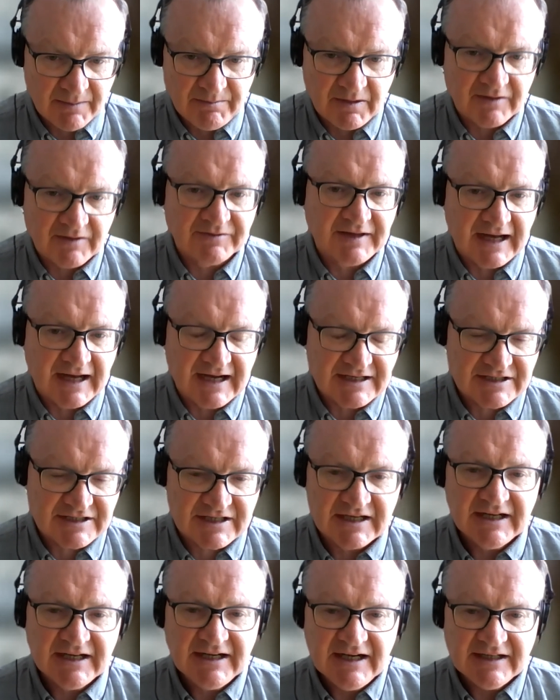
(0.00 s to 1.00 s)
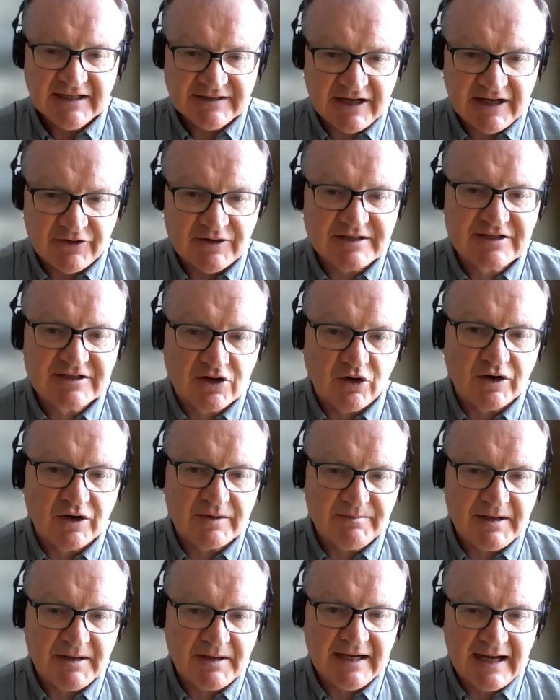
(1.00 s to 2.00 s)
of that, there is going to
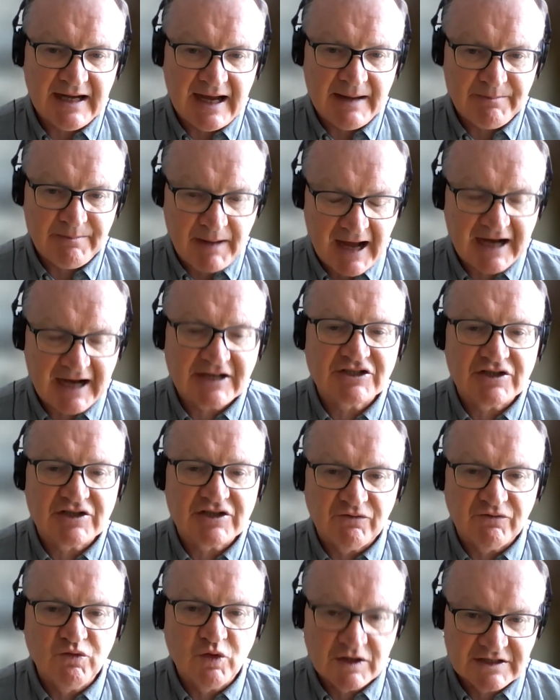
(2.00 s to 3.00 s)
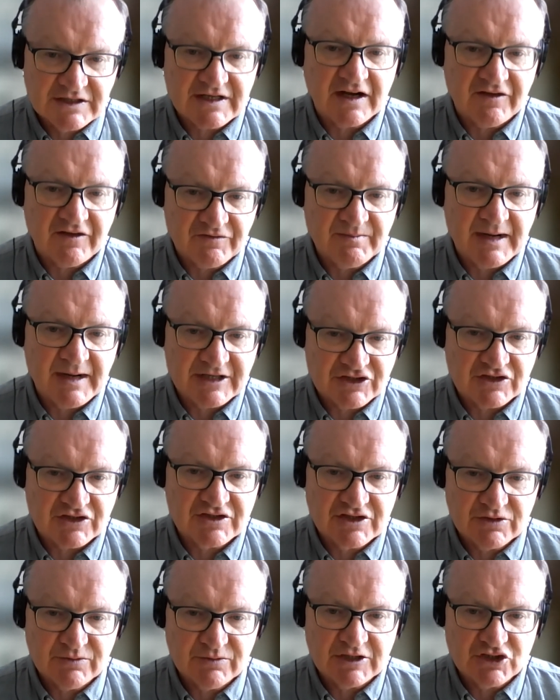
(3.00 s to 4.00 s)
be a package of one-off measures
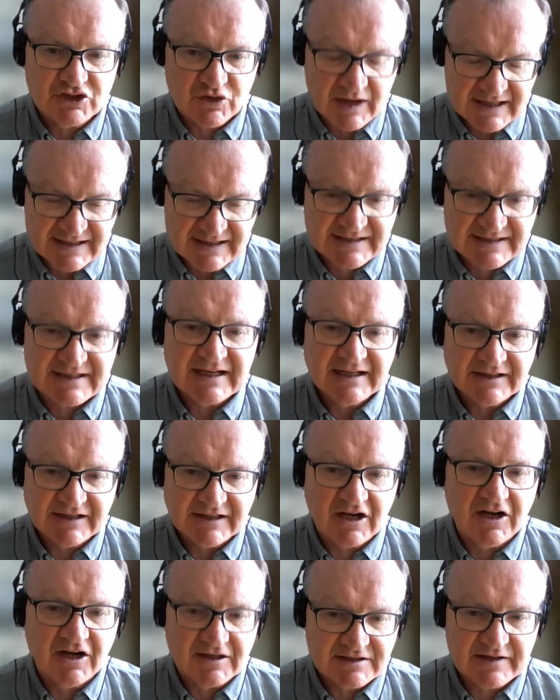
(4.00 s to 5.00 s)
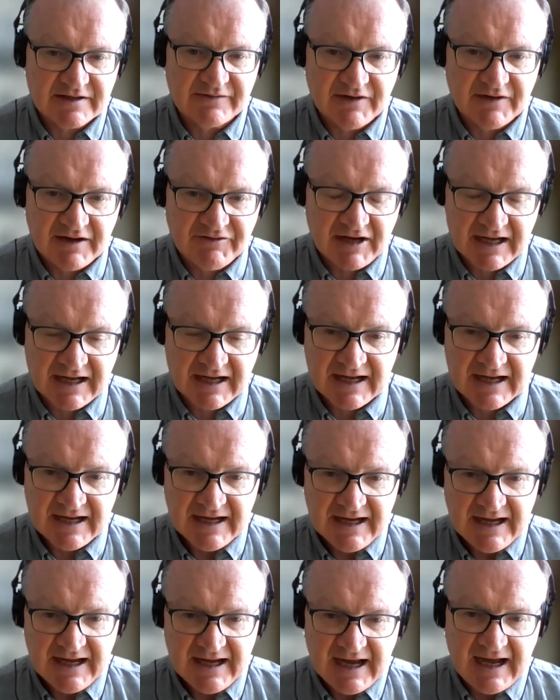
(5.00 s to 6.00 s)
to address the cost of living.
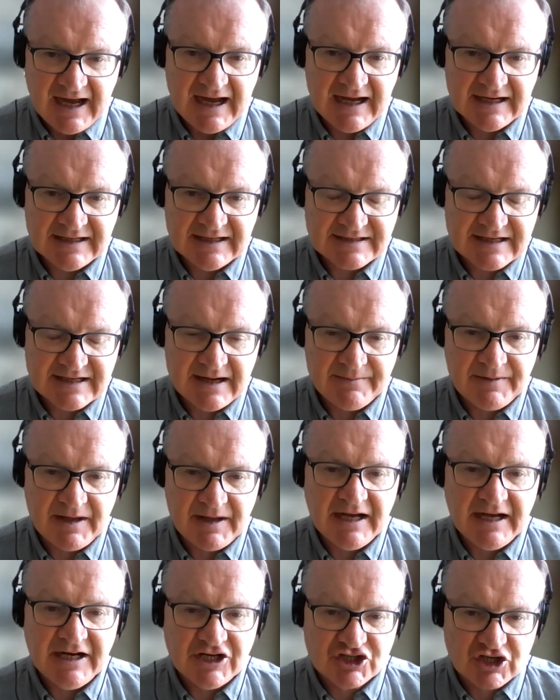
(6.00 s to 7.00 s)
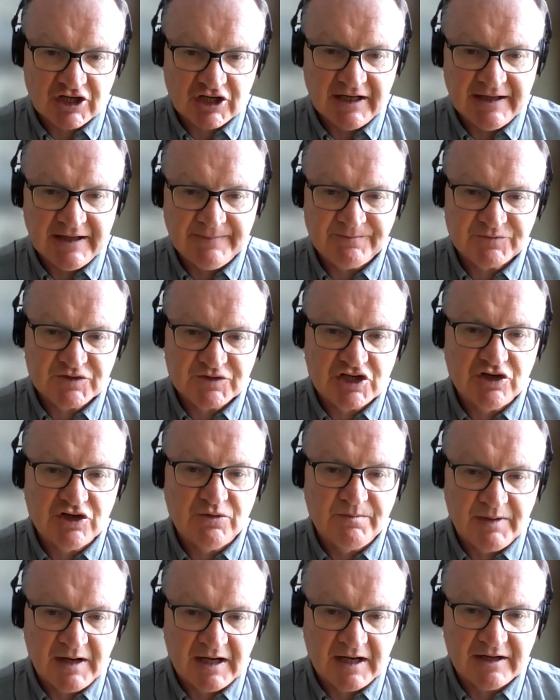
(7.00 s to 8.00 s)
And initially, 2
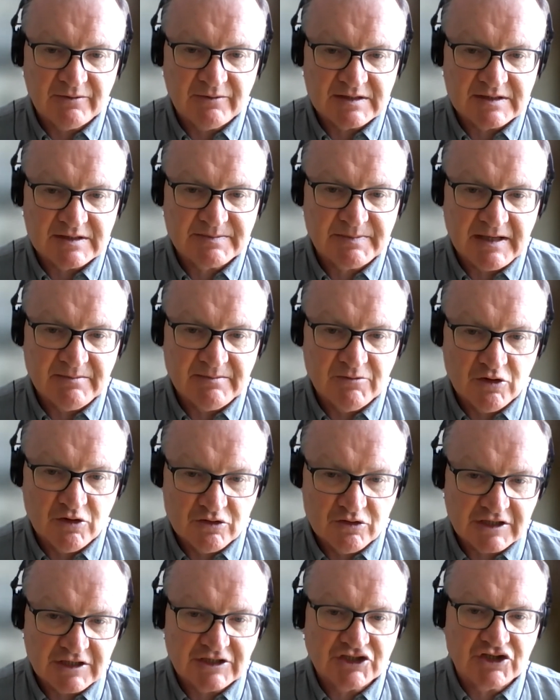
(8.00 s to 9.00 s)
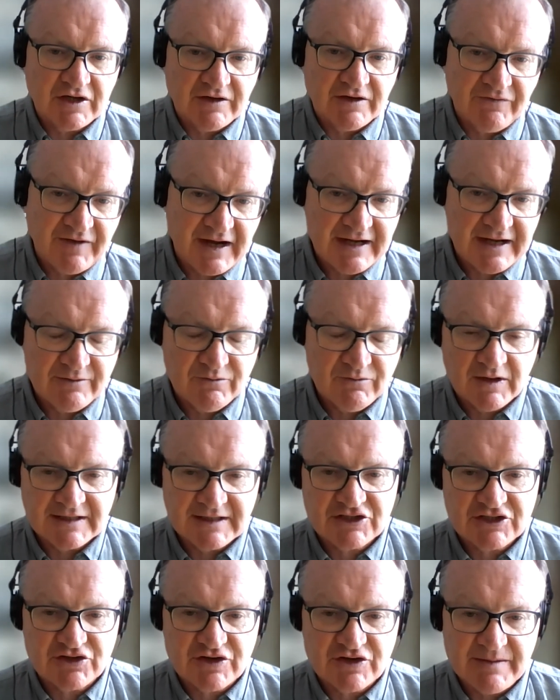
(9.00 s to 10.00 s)
billion was being mooted. Sinn Féin wants
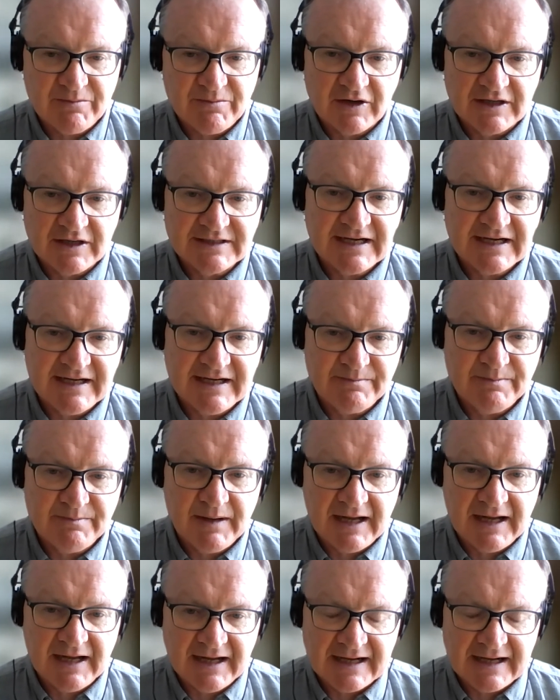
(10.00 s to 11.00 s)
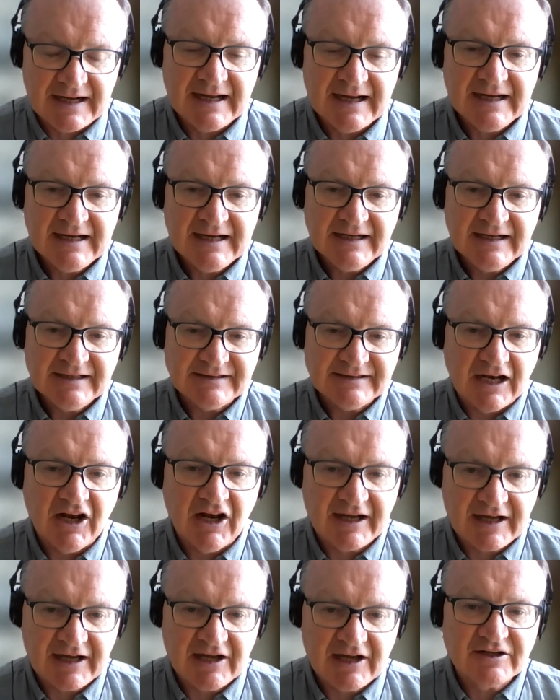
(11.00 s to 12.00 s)
3.8 billion. The
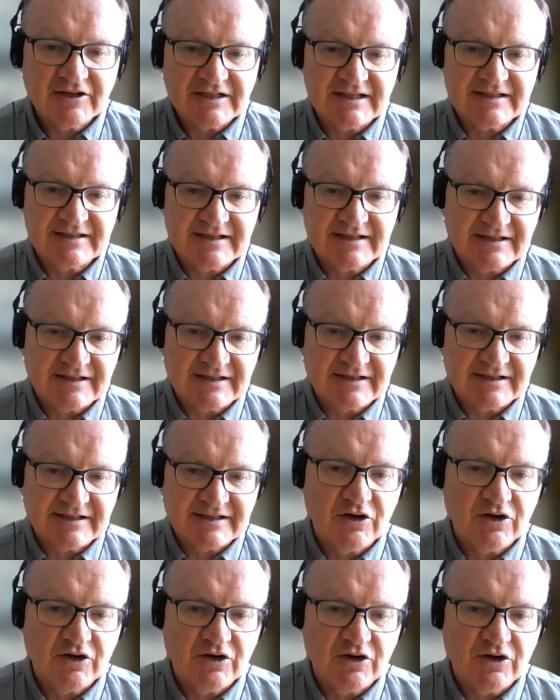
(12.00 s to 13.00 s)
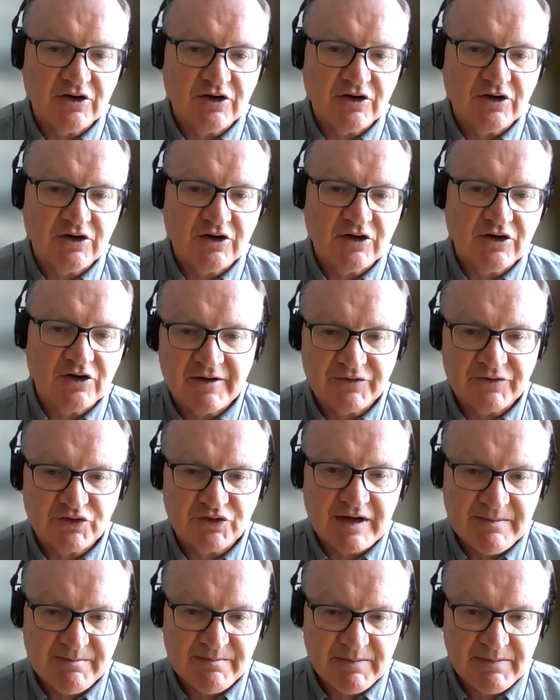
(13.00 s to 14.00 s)
likelihood is it's going to be somewhere
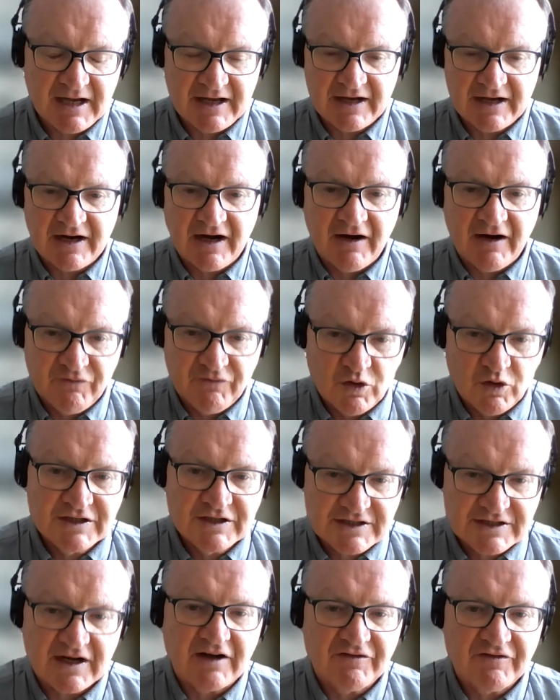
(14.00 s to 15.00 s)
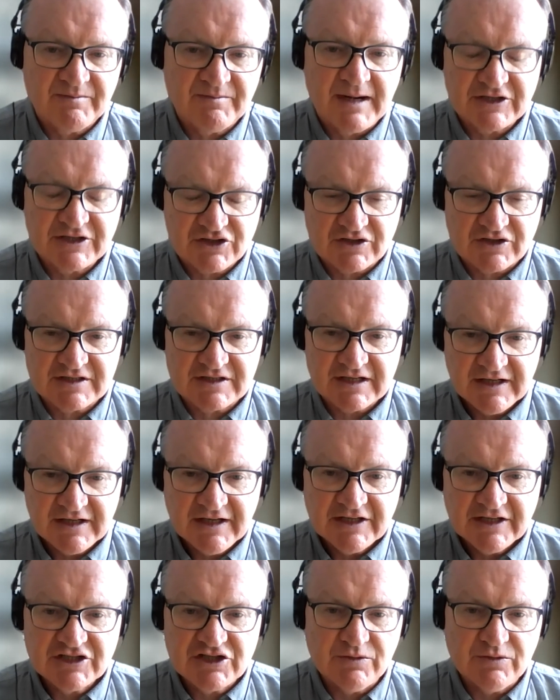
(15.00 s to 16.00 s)
around 3 billion of one-off measures
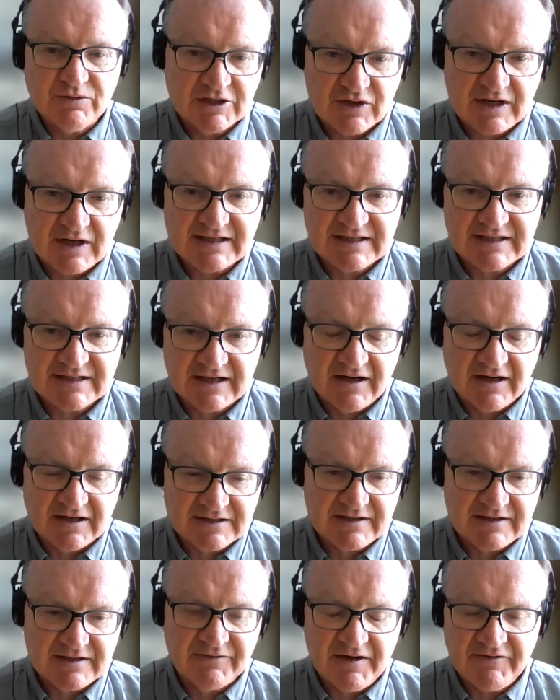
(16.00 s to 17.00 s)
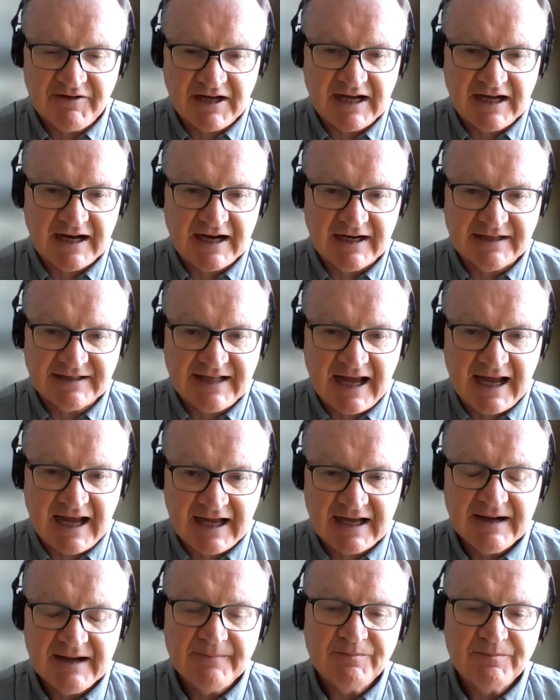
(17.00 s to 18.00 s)
to address the cost of living. And I
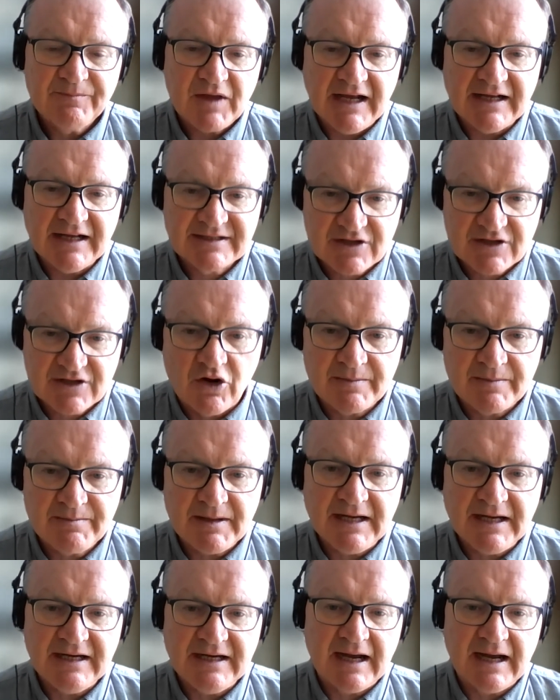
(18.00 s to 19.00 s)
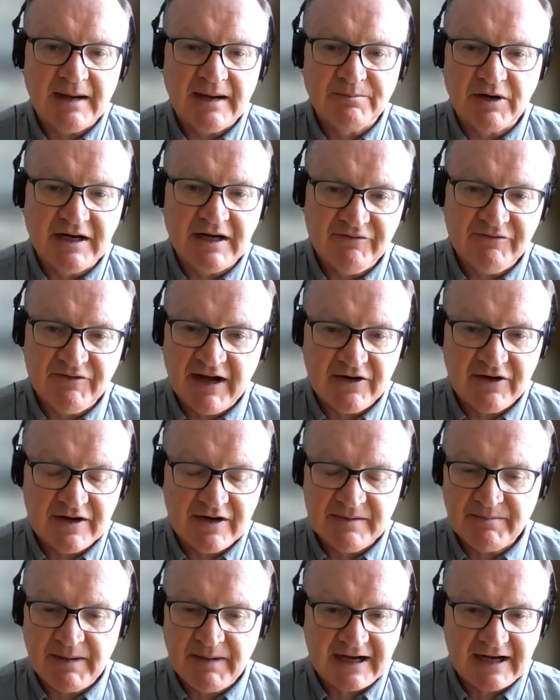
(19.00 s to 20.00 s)
think it's going to be a pretty
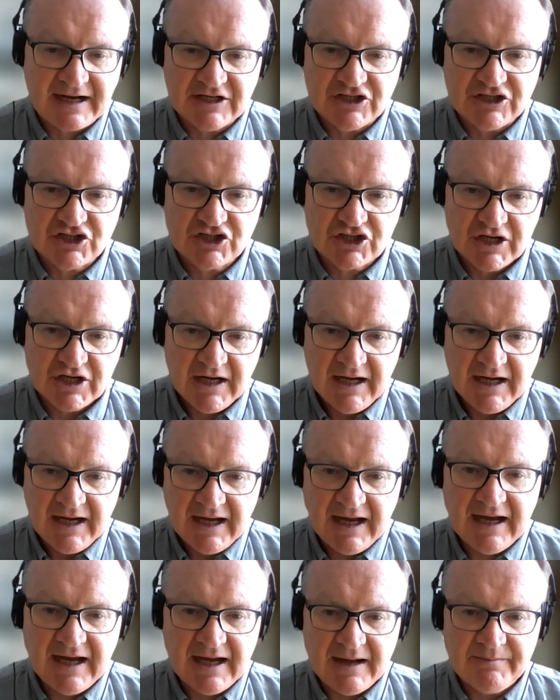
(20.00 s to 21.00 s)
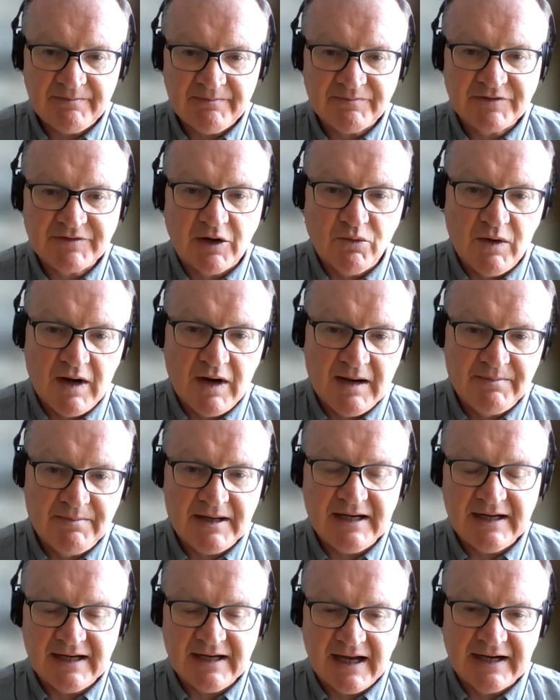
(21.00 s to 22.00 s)
varied package. There will
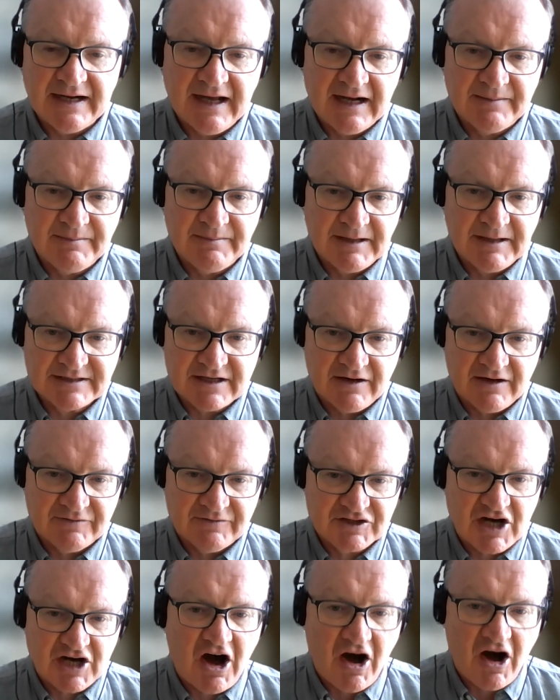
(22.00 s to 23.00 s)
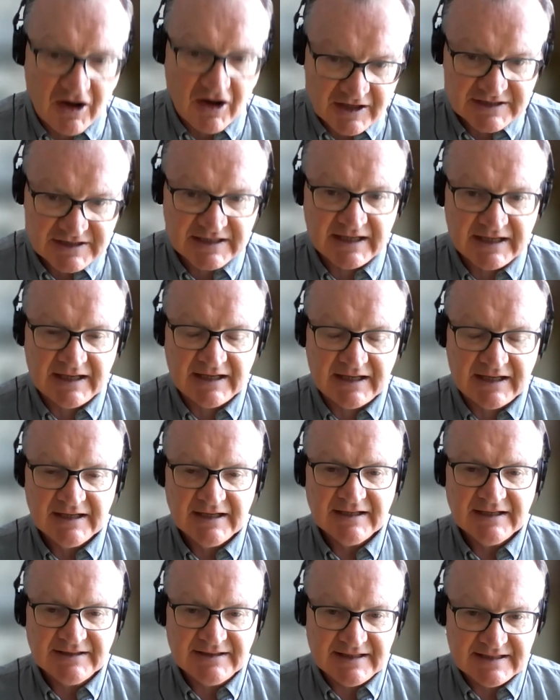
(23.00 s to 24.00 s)
be an element of targeting
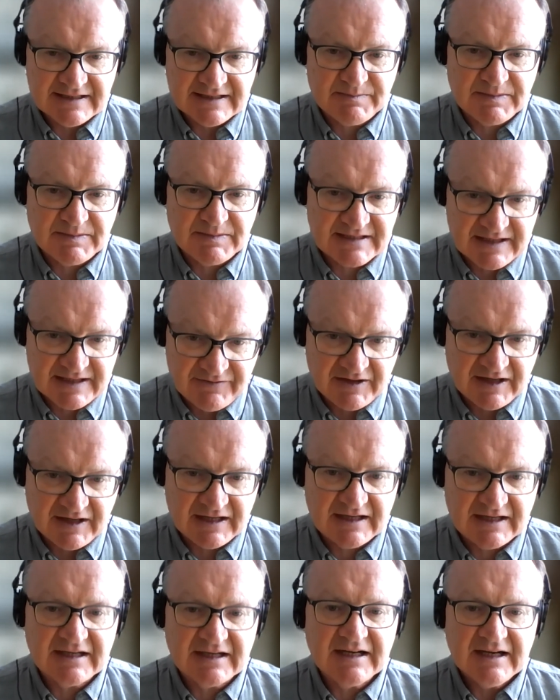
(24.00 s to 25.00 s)
these specific